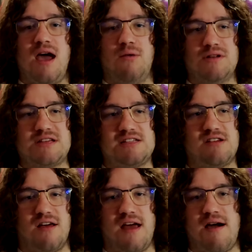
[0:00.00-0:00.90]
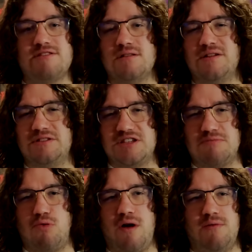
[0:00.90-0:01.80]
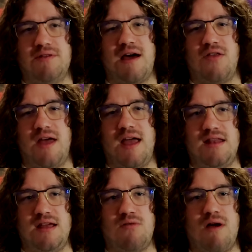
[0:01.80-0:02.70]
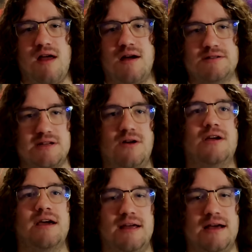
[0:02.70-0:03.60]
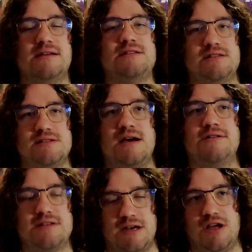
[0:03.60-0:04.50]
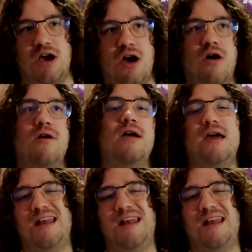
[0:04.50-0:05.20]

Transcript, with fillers: And once I saw that, I was a little disappointed with how the ending went. I was like, okay, yeah, this is how it's going to go.